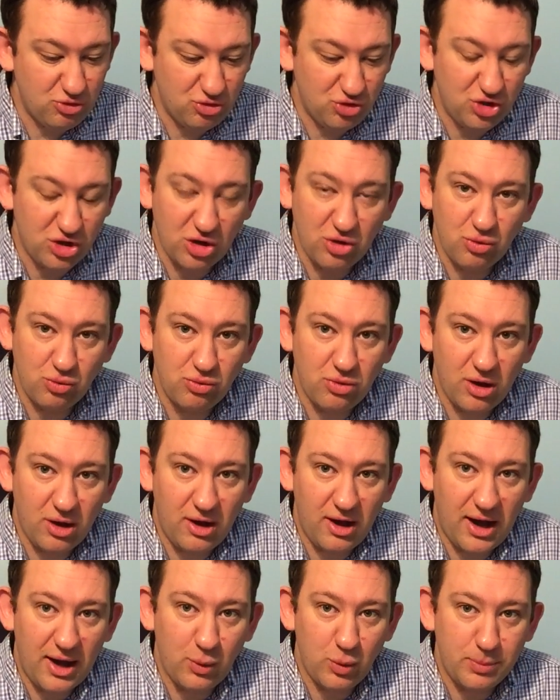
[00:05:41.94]
you know,
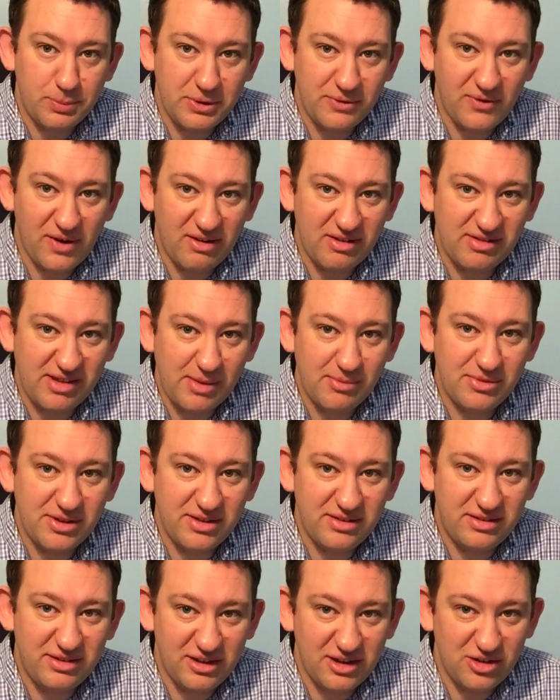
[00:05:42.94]
I would be very
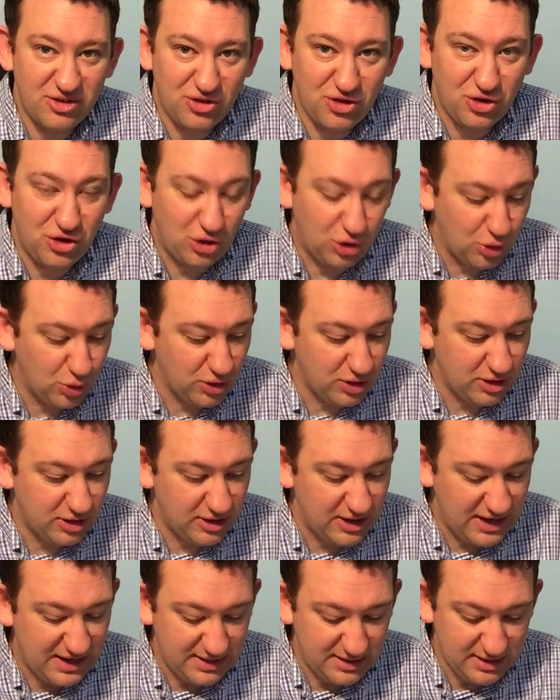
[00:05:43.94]
tempted to do
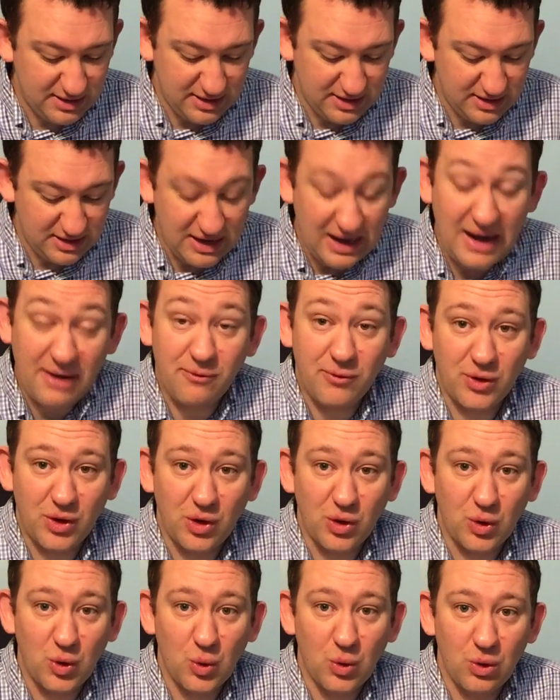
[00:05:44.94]
an
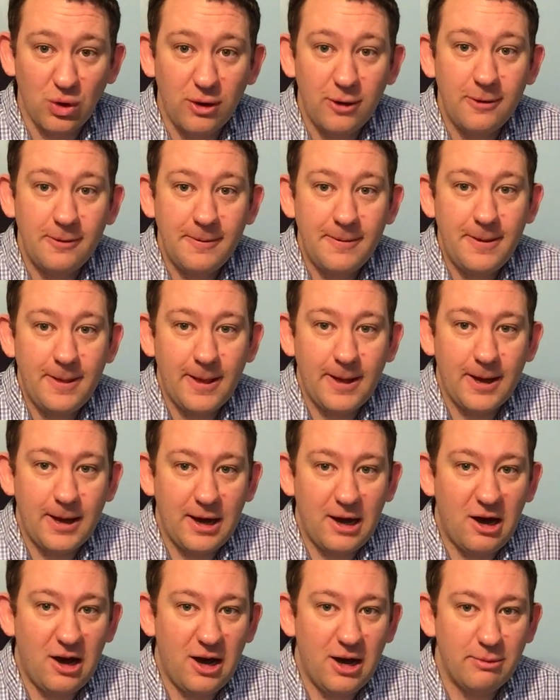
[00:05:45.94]
Africa Corps
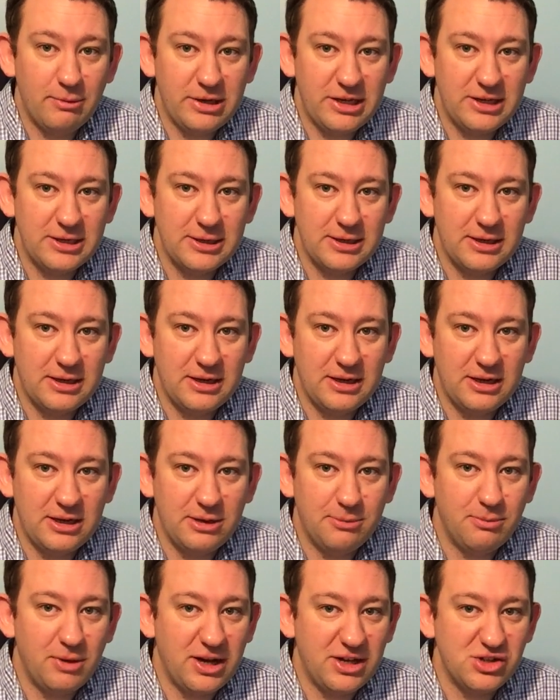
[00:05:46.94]
army.
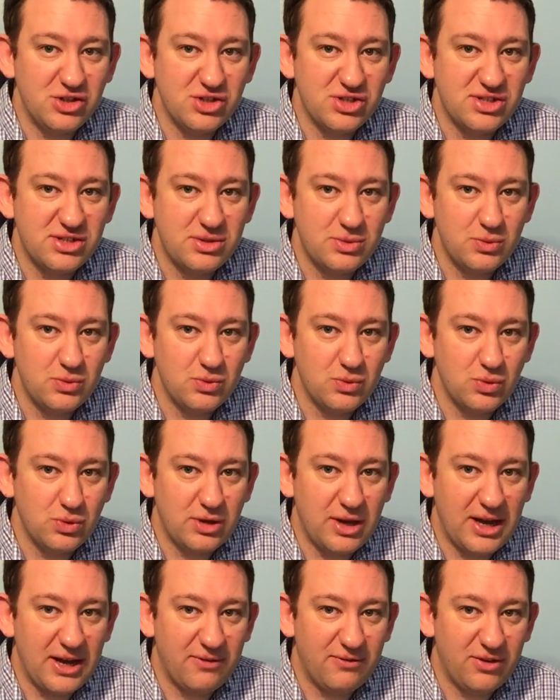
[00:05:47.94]
I just
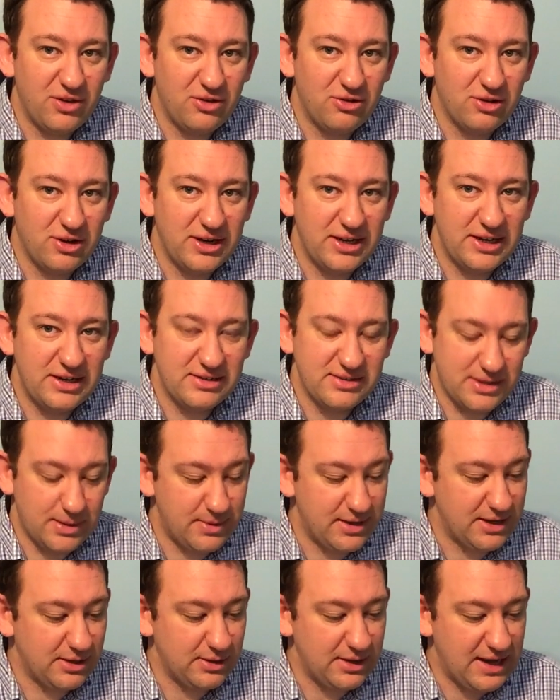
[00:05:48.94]
would have to try and
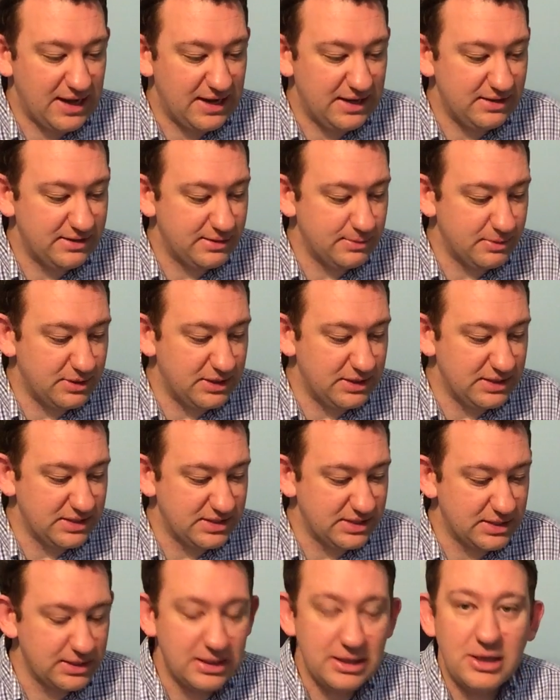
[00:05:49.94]
somehow add it to my
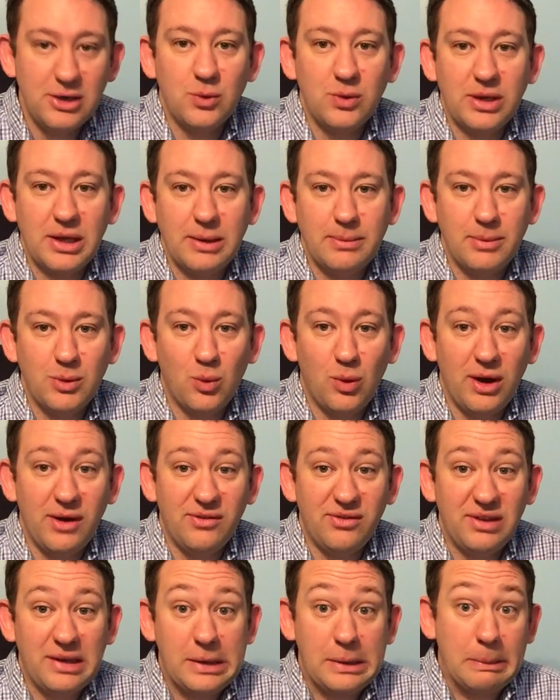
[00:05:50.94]
list without my
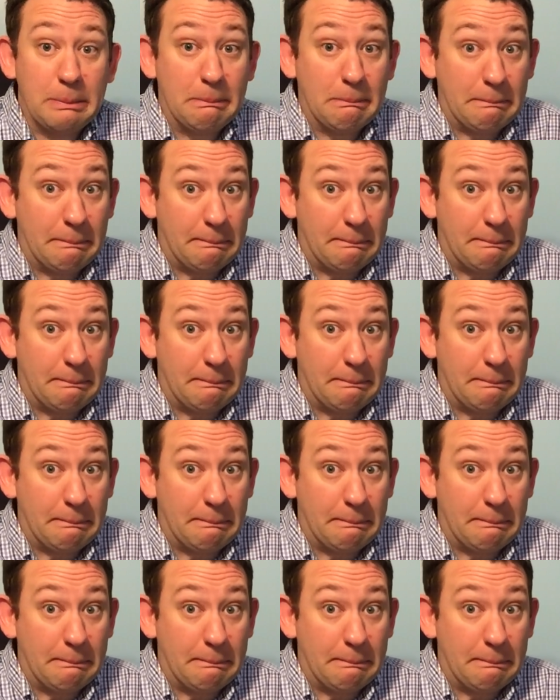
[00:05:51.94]
wife seeing.